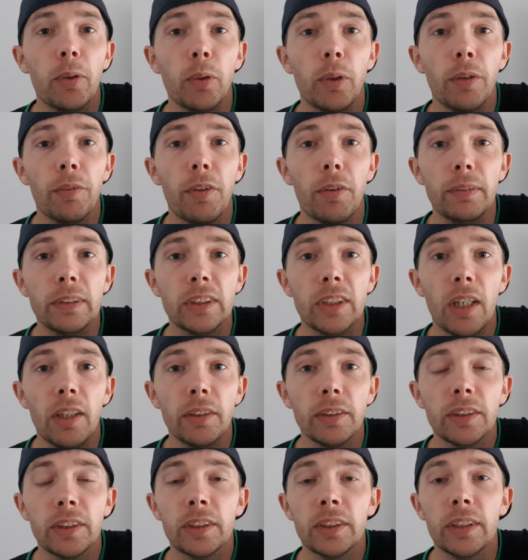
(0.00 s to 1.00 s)
all of the
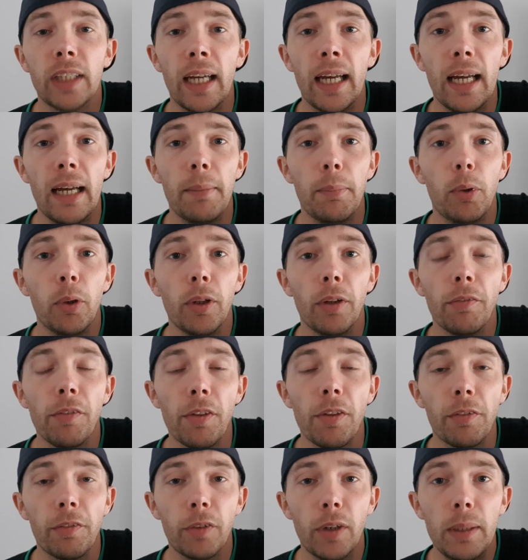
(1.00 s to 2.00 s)
results, um, all of
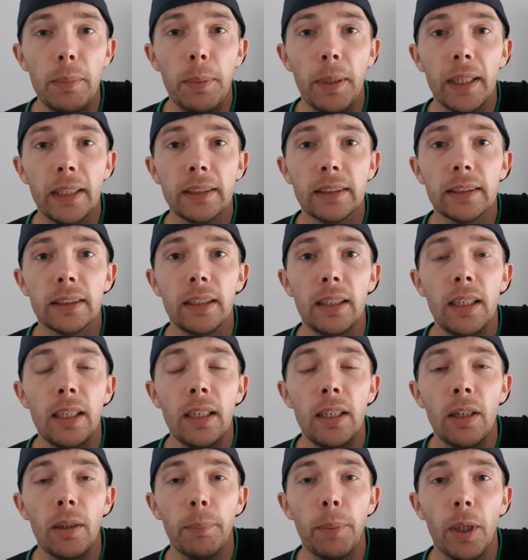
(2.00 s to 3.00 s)
the free picks,
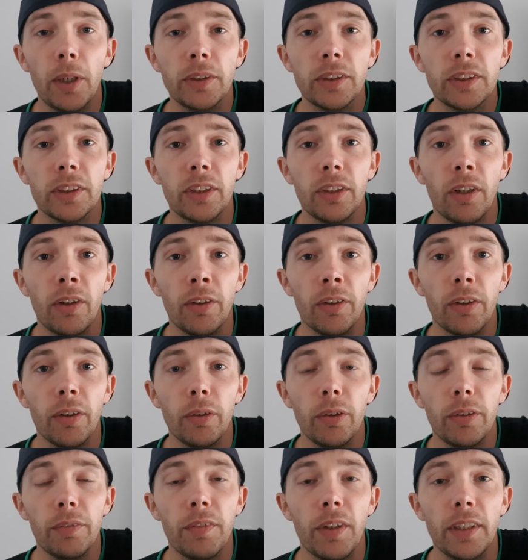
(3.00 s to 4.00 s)
posted on
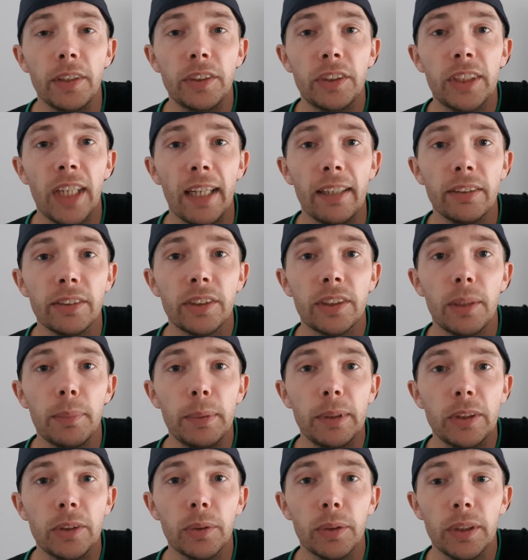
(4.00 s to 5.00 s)
all of those channels, so
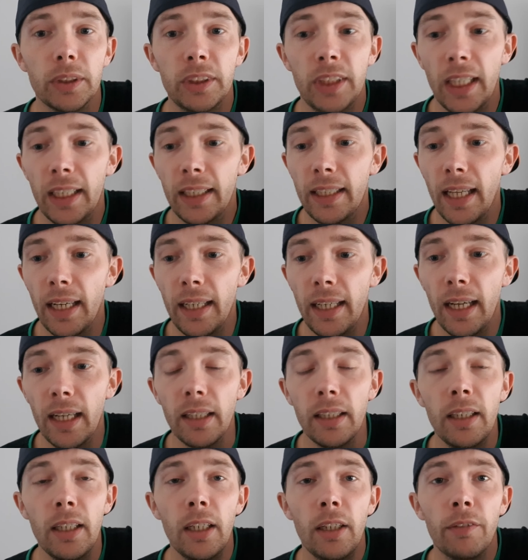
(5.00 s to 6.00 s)
be sure to check that
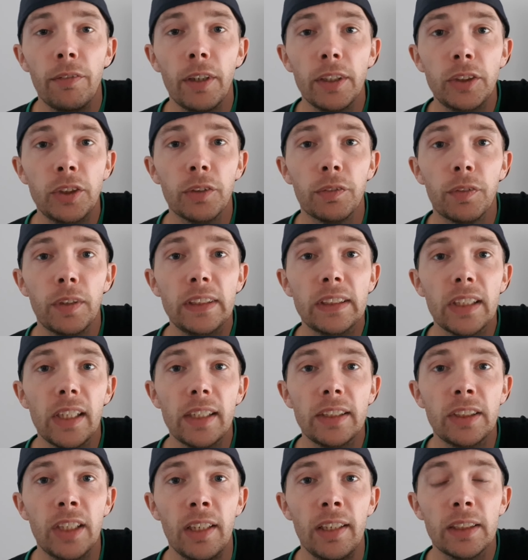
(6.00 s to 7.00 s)
out. Folks, your free
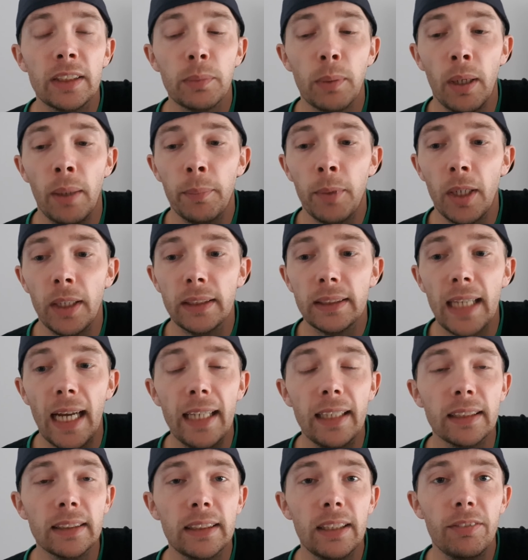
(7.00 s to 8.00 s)
selection in this one, I'm going to
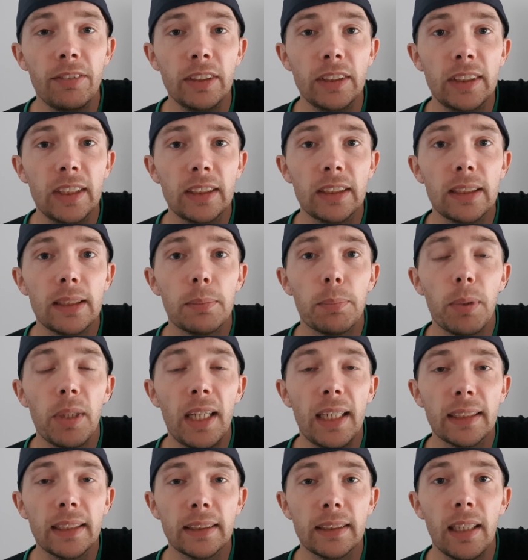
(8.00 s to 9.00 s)
take the 76ers
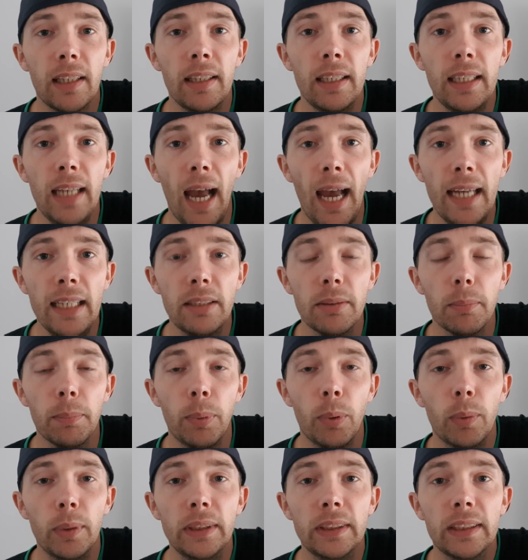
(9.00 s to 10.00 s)
plus the eight
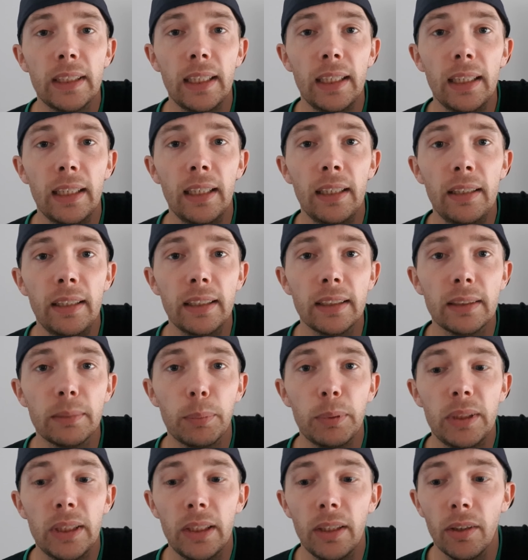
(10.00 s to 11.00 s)
points here in this
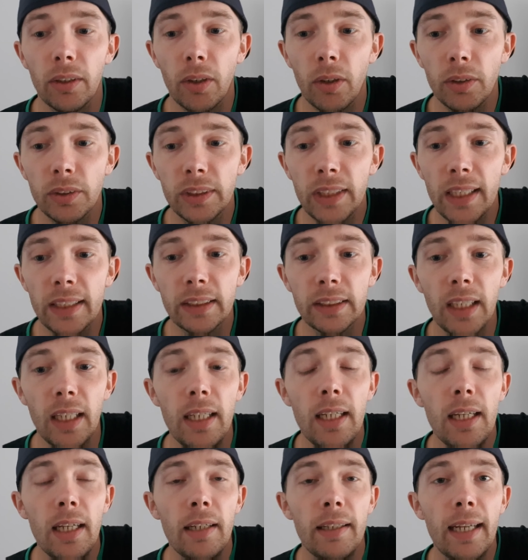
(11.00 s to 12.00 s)
particular contest.
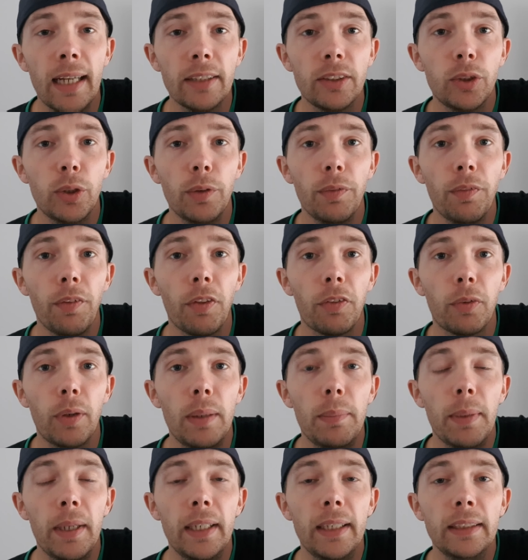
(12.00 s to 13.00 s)
Now, two of the three
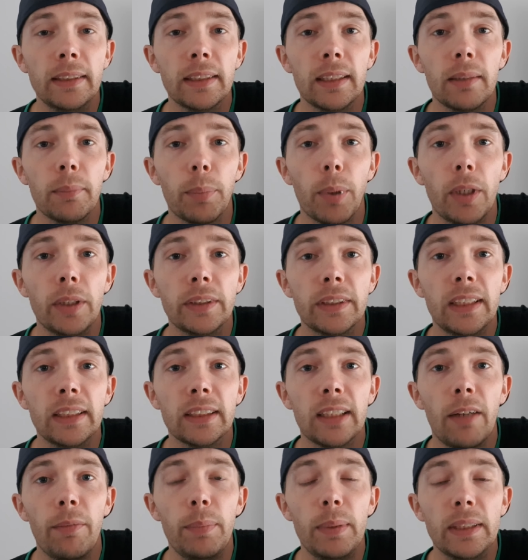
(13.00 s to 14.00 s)
meetings in the
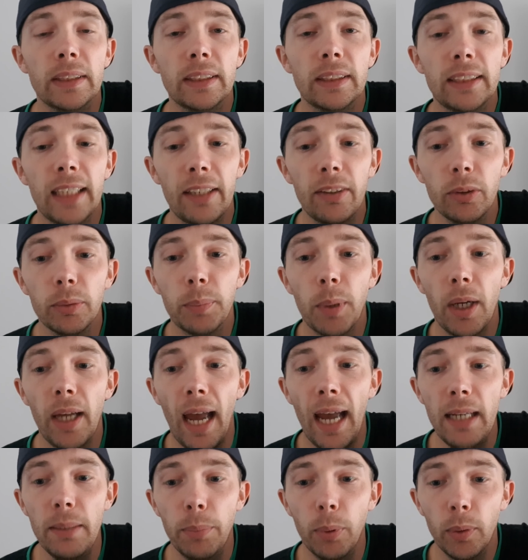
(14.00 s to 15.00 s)
postseason have been settled
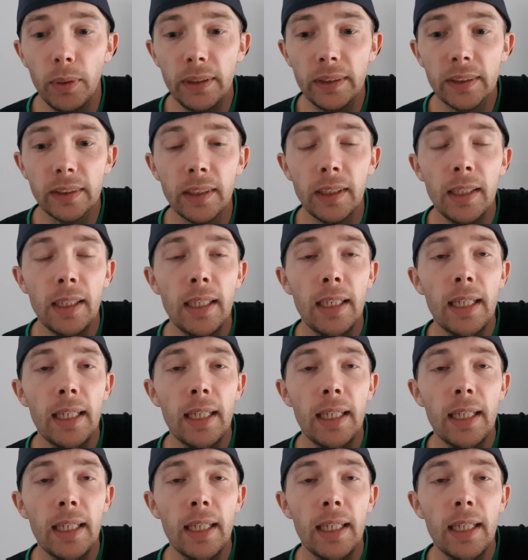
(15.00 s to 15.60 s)
by eight points.